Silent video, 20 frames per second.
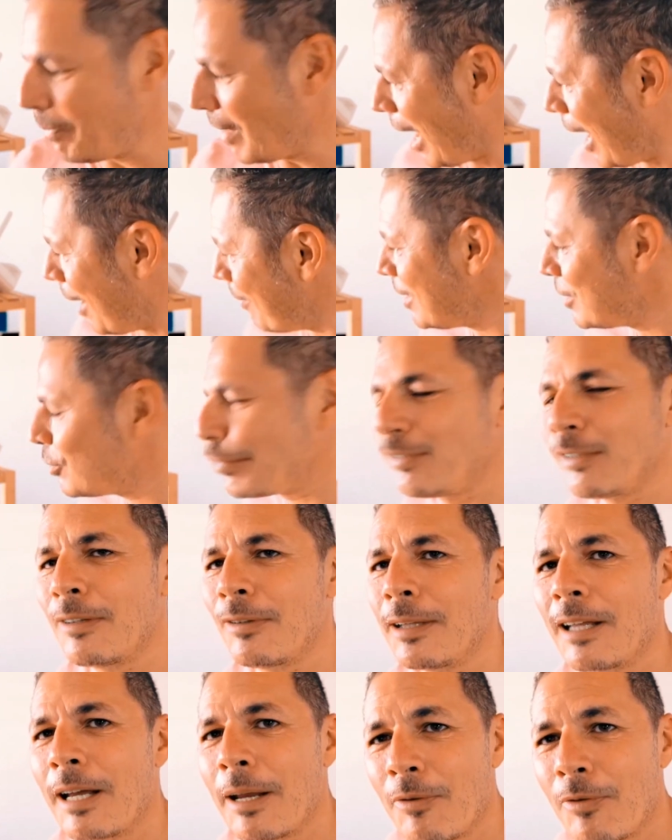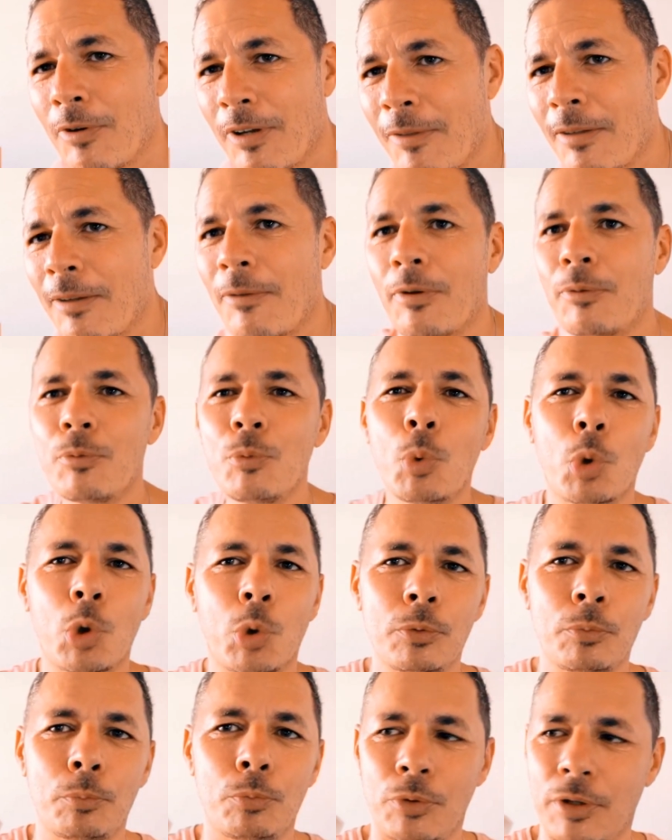I think this camera is even
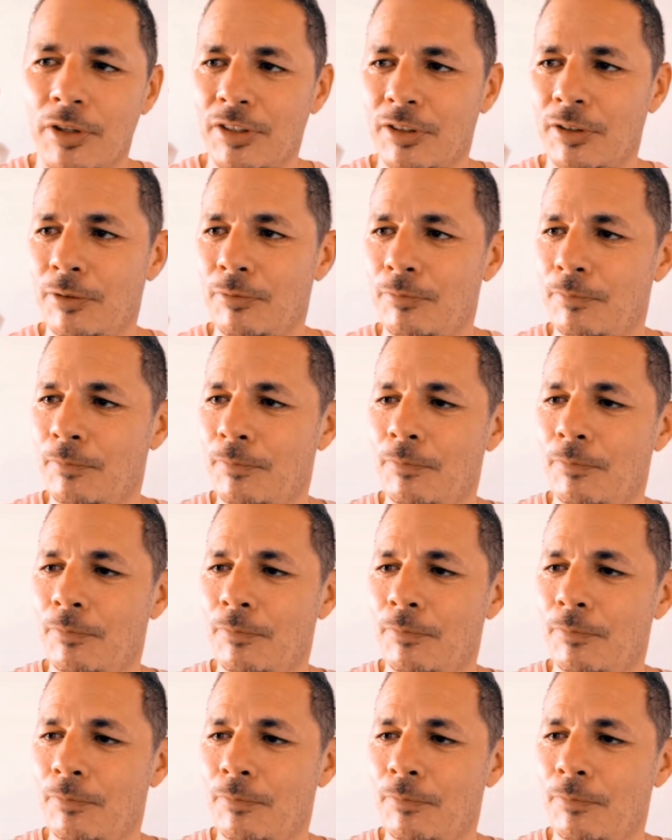more impressive